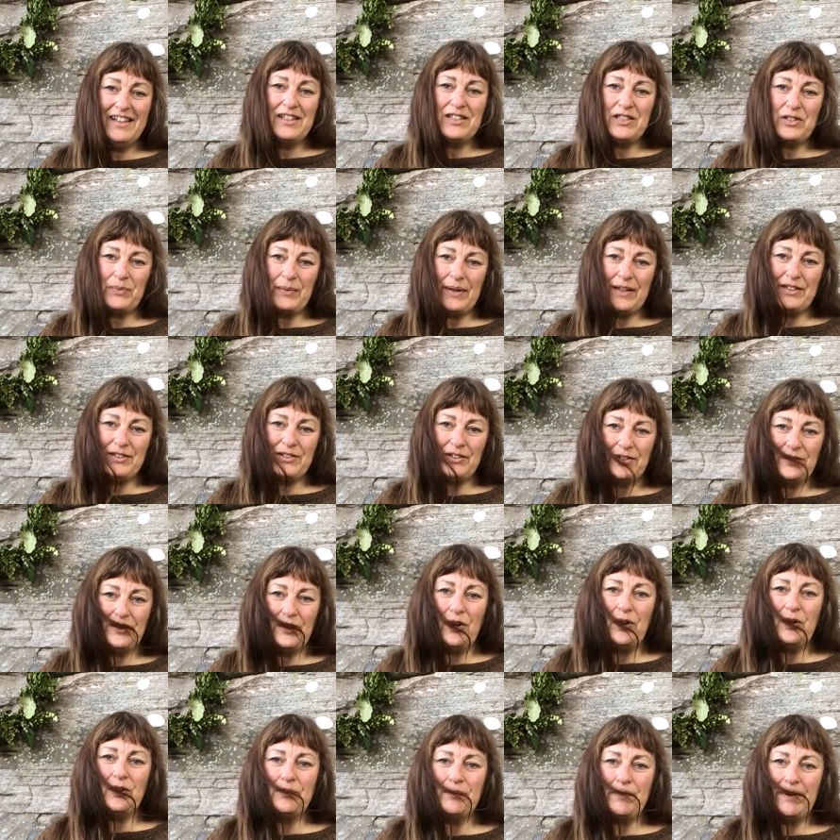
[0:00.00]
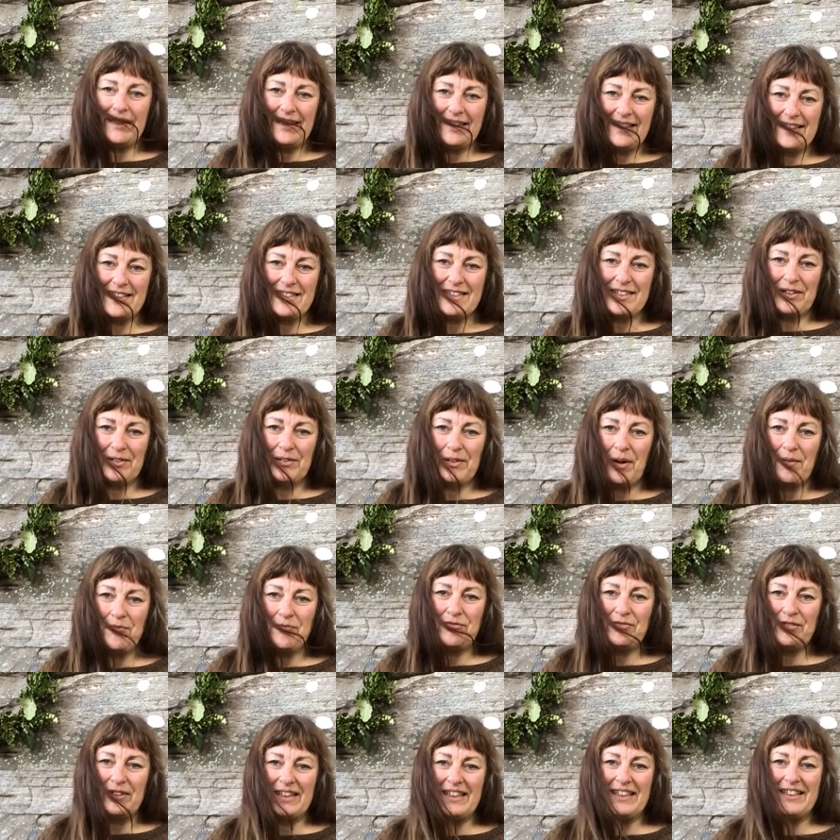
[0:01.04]
sweater on my Instagram
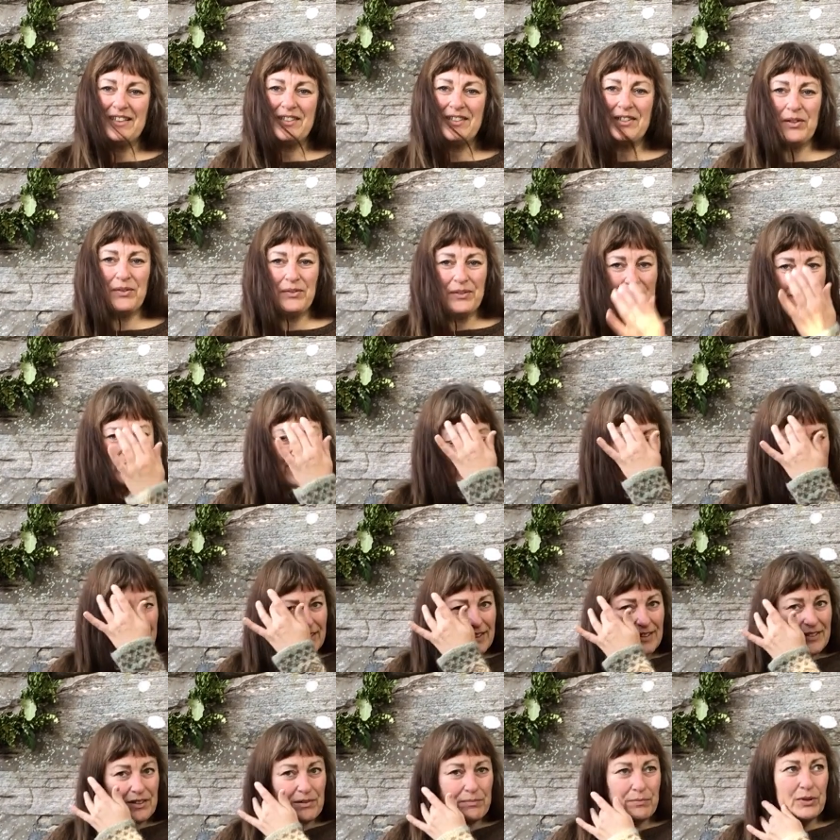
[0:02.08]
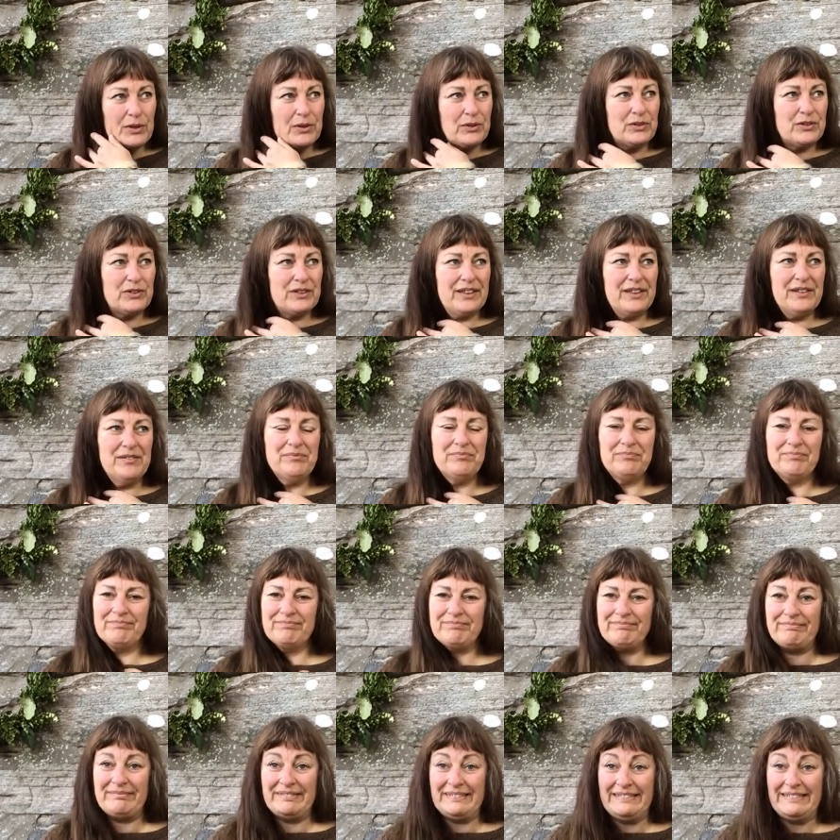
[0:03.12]
feed. So it's a beauty.
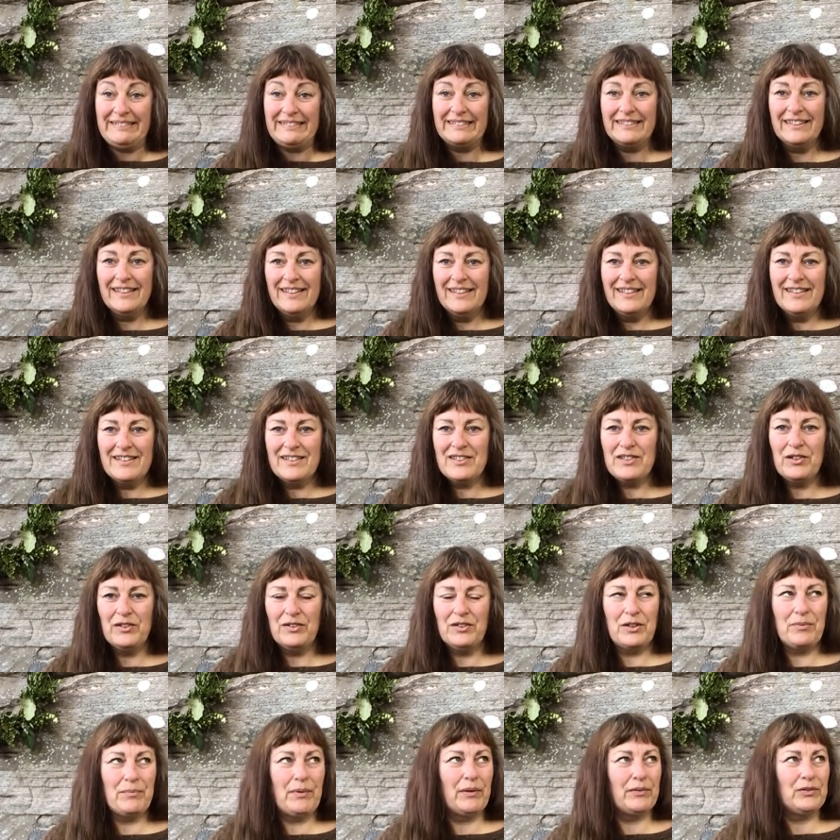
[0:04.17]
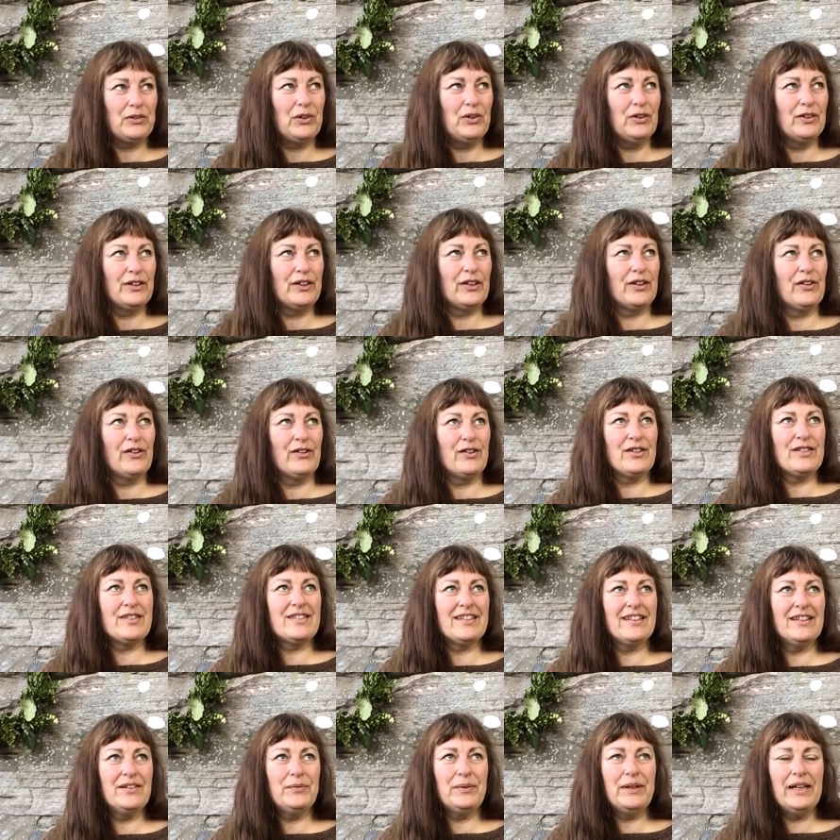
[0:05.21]
Sorry about all the
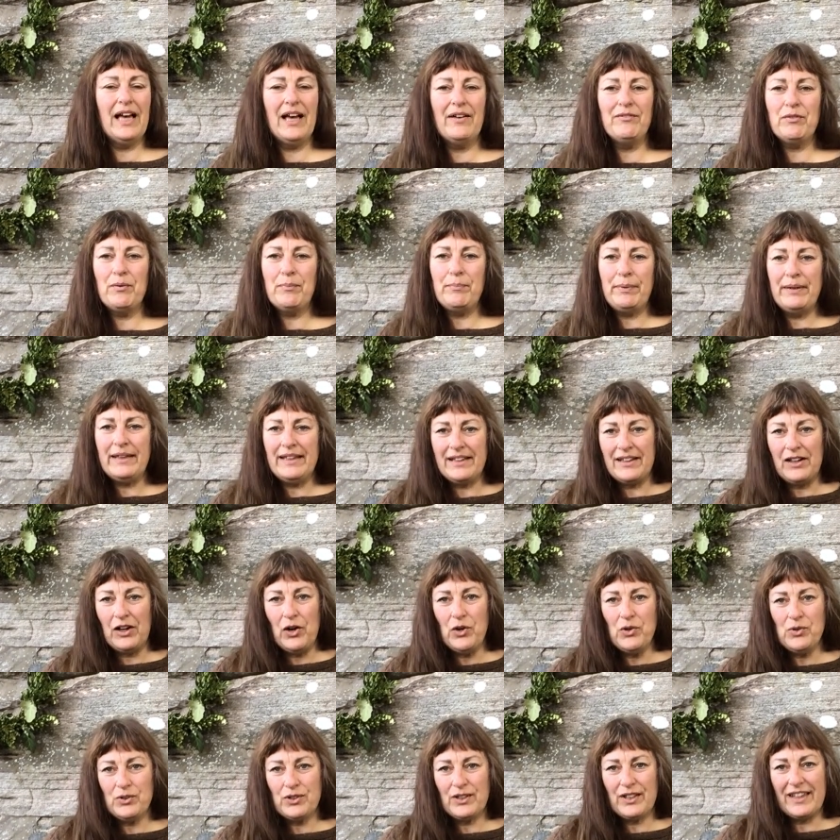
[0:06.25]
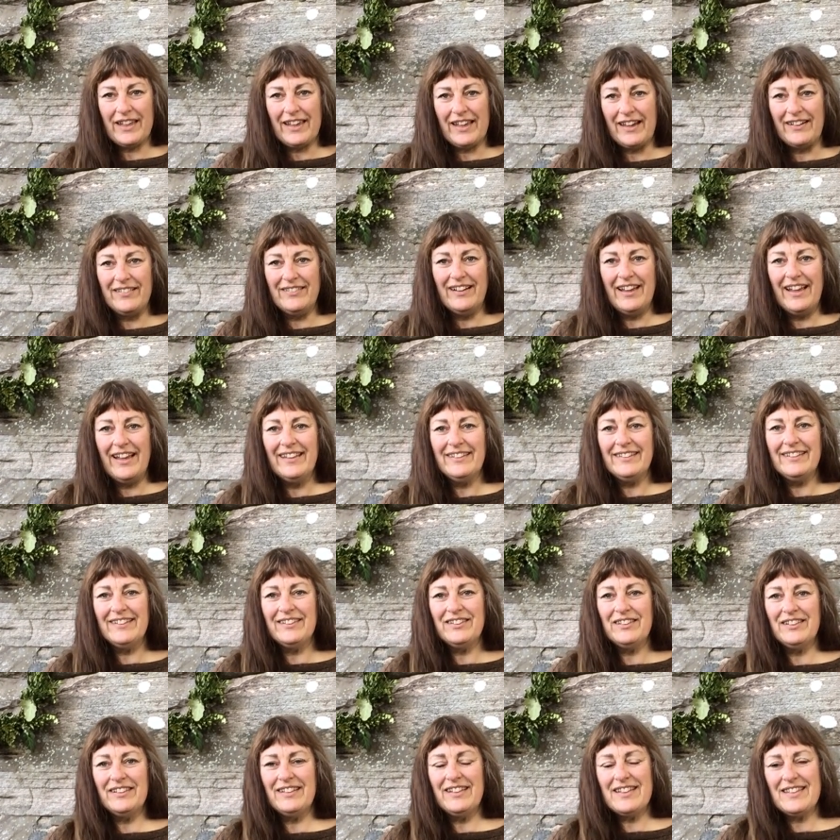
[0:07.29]
noise. We have a big oak here, and
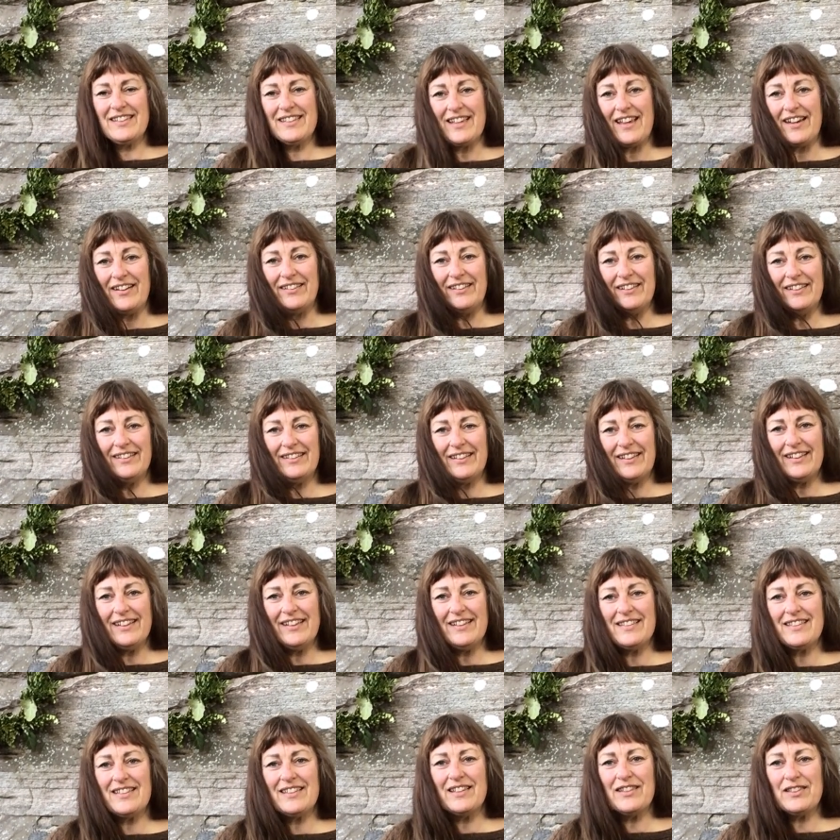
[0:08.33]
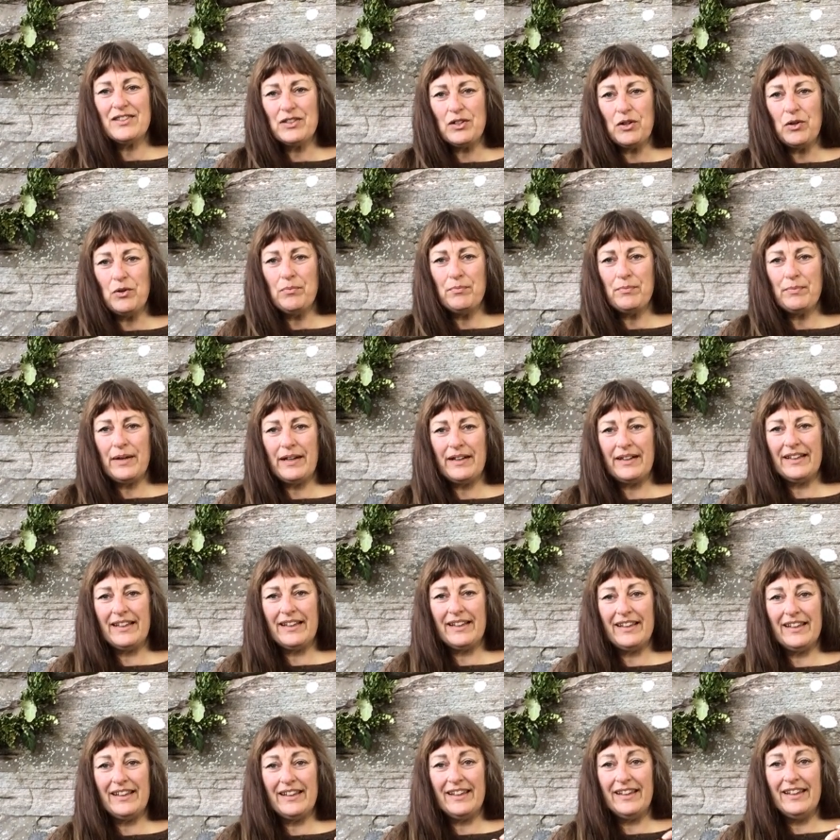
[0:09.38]
this year it is so
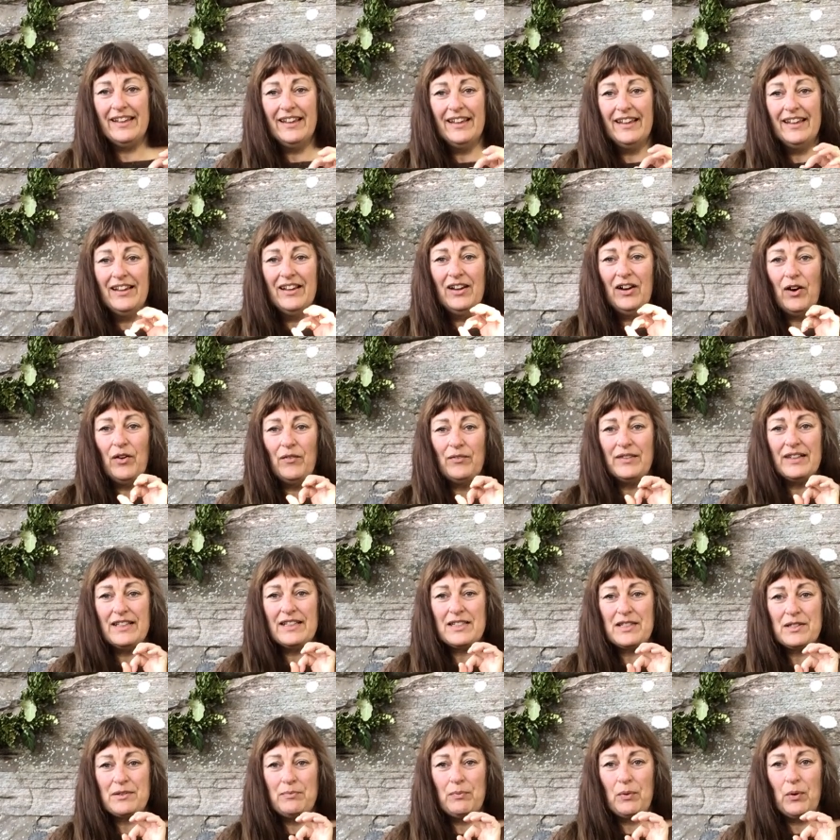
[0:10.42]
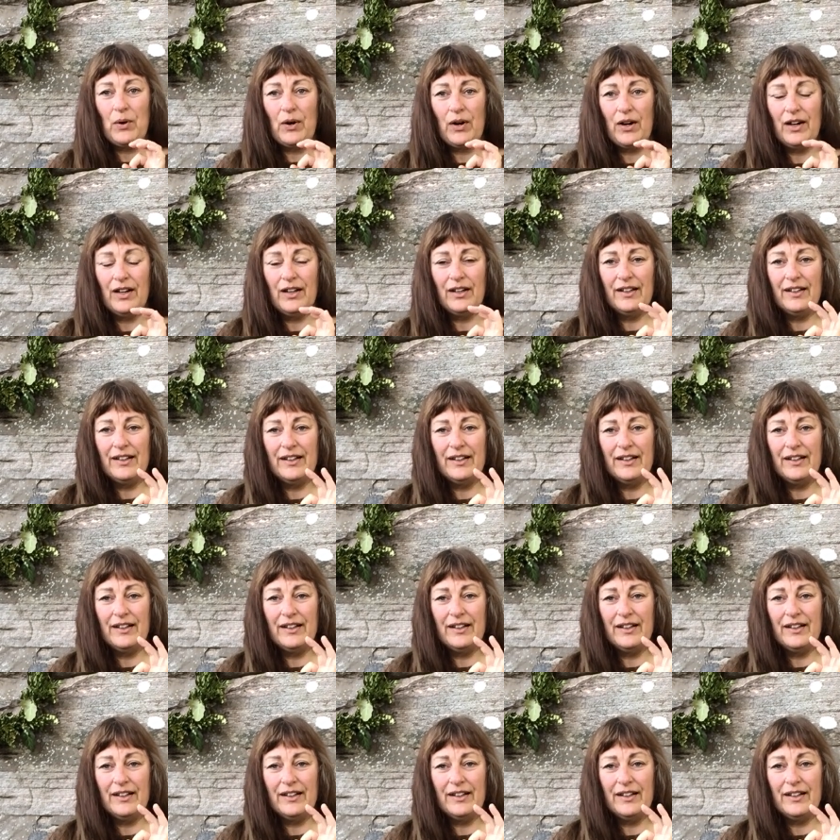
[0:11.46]
many of these small